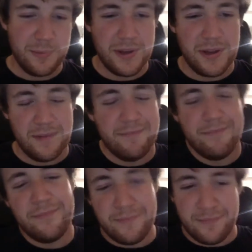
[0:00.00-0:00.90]
But
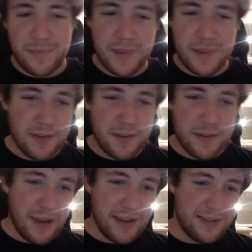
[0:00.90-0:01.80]

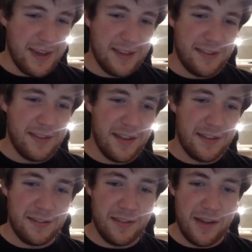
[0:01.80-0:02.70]
I guess that's
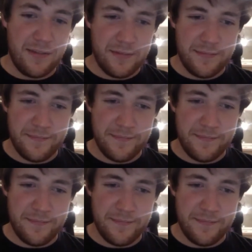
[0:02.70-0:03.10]
that's life.